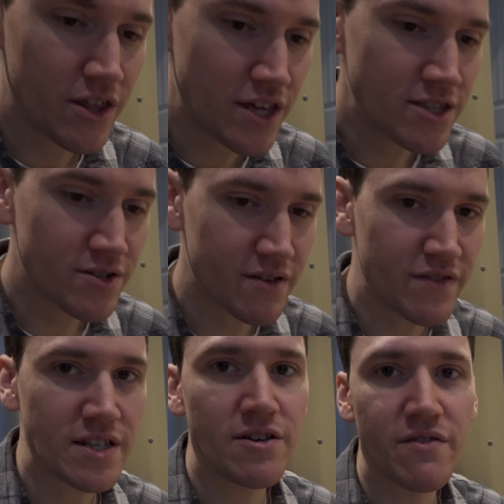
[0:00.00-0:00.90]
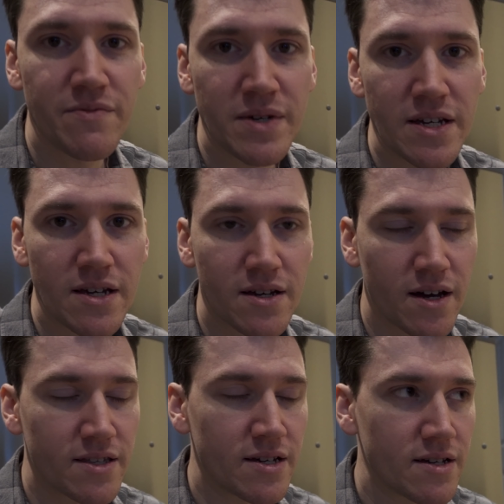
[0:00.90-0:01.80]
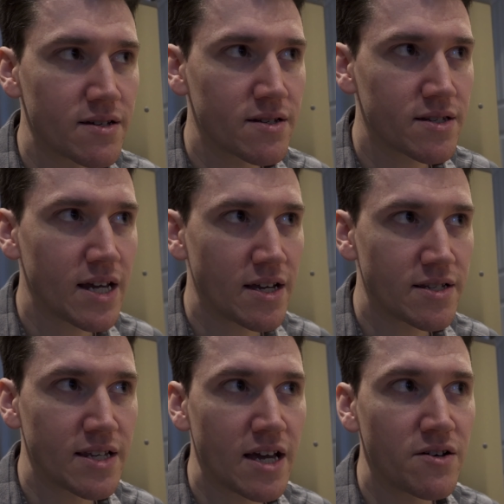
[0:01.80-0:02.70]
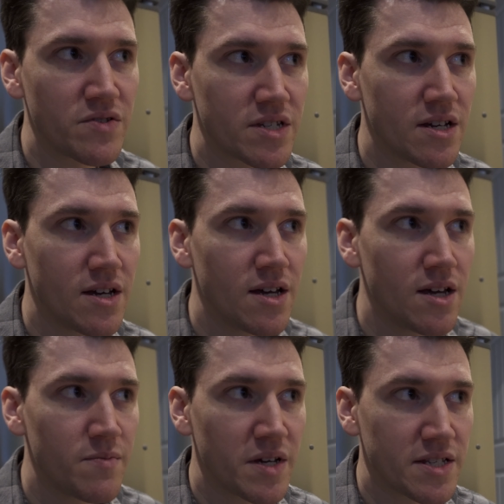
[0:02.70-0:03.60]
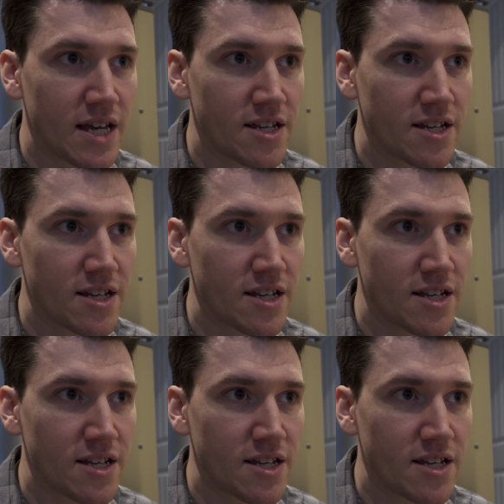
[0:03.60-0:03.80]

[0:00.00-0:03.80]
I think there's a video of me cutting Sagan's nails. Yeah. Because